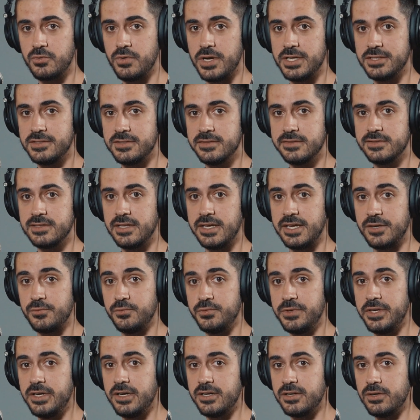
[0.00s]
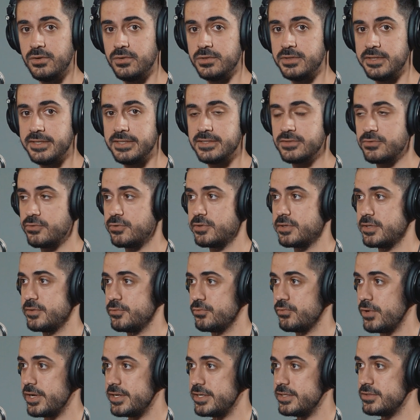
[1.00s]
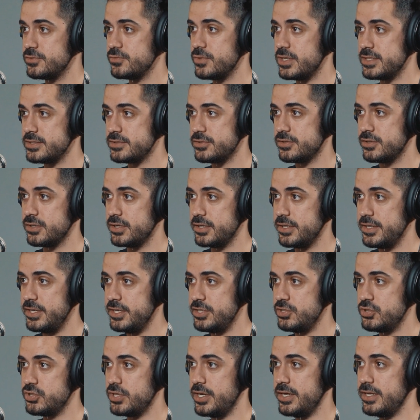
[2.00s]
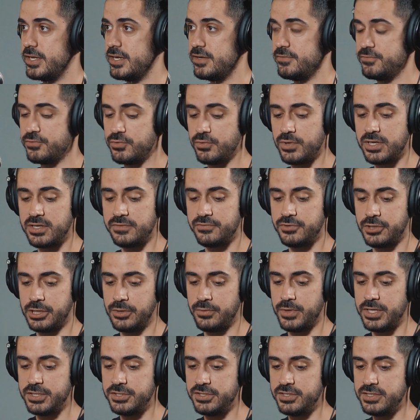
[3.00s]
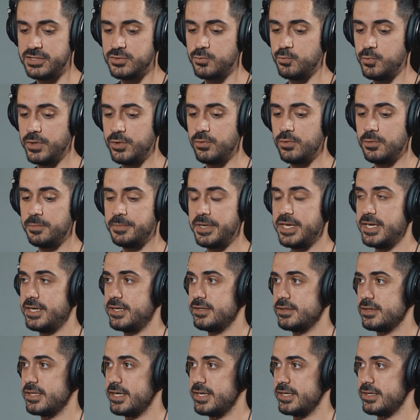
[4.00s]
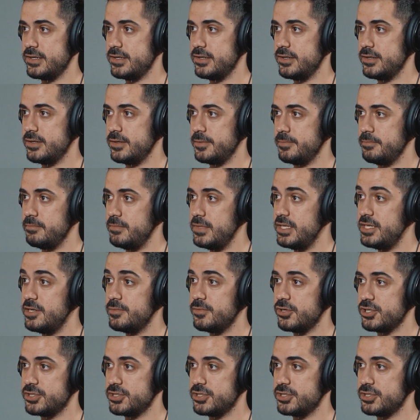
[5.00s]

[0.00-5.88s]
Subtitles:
questions, like, we are on Discord ready to answer each and every one of your questions. We will make like a Medium